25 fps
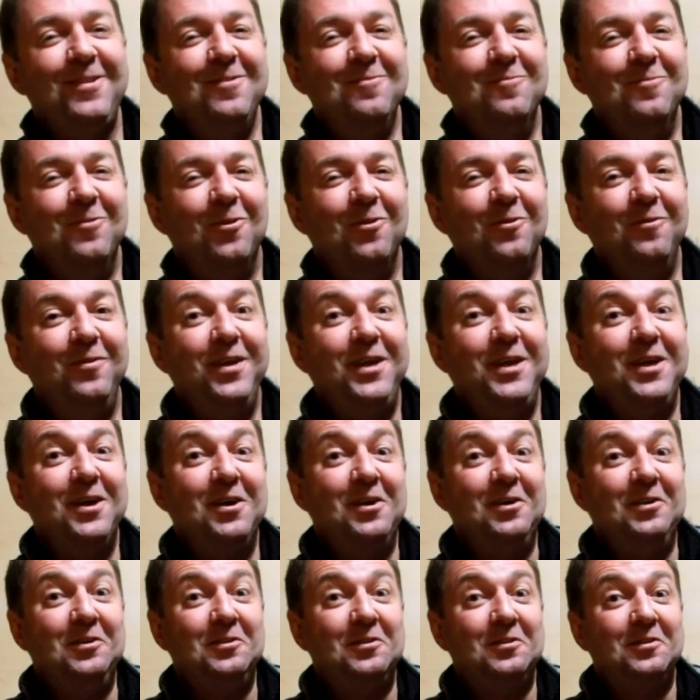More
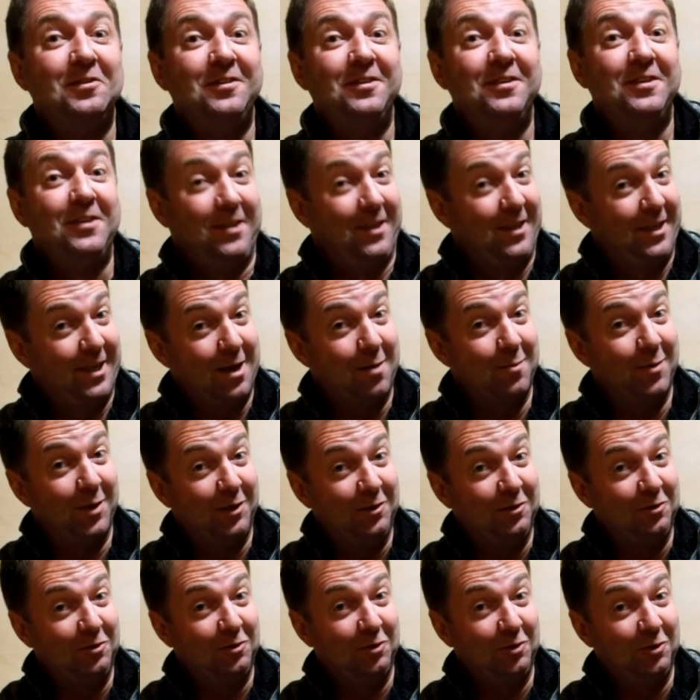videos coming
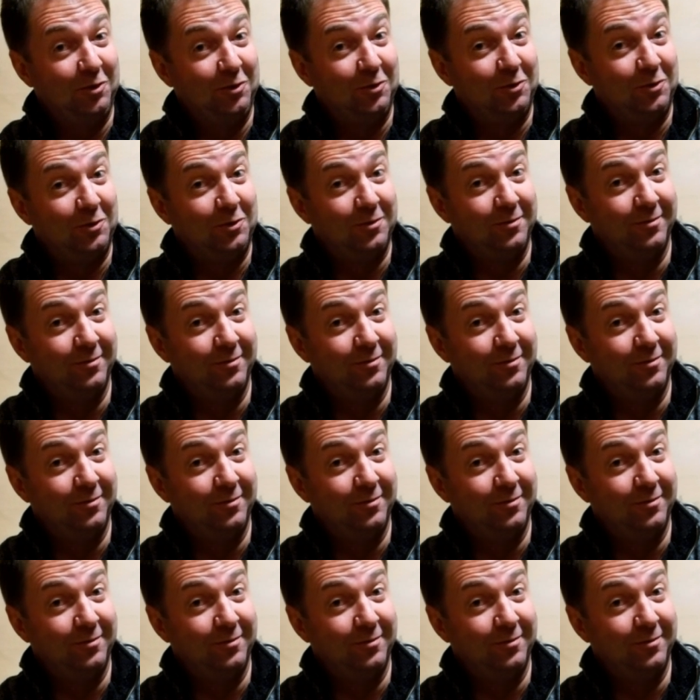soon.